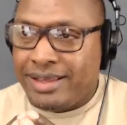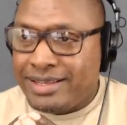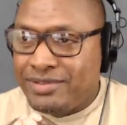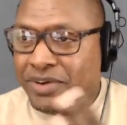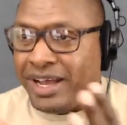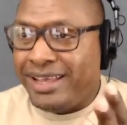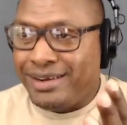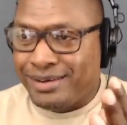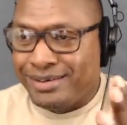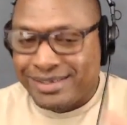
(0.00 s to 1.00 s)

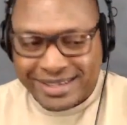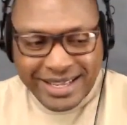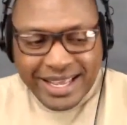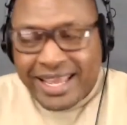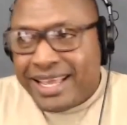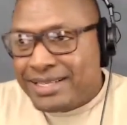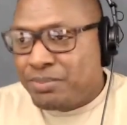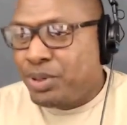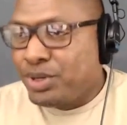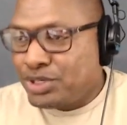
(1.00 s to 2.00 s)
vital is
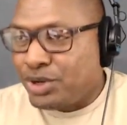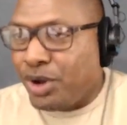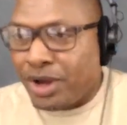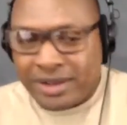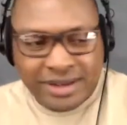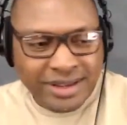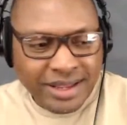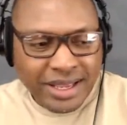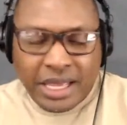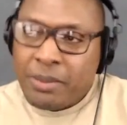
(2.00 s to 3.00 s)
pushed on
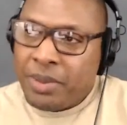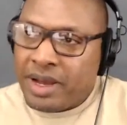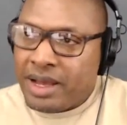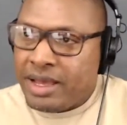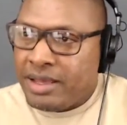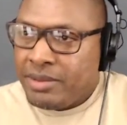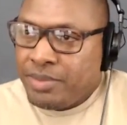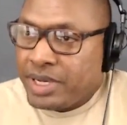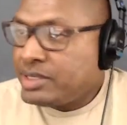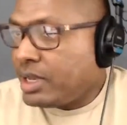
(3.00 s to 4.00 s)
by
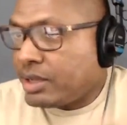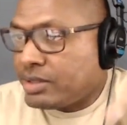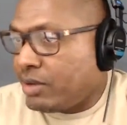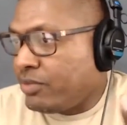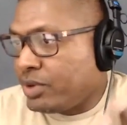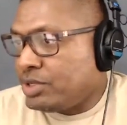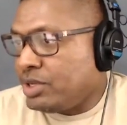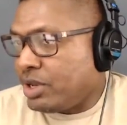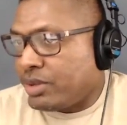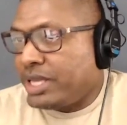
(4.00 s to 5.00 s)
sex.
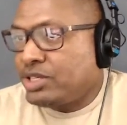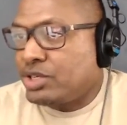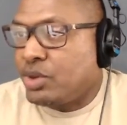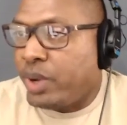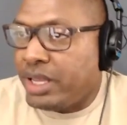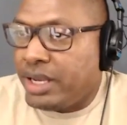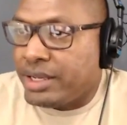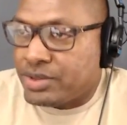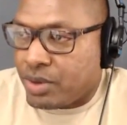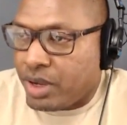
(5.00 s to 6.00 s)
Unfortunately, you know, that's just the way it
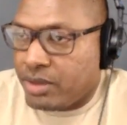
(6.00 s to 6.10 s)
is, right?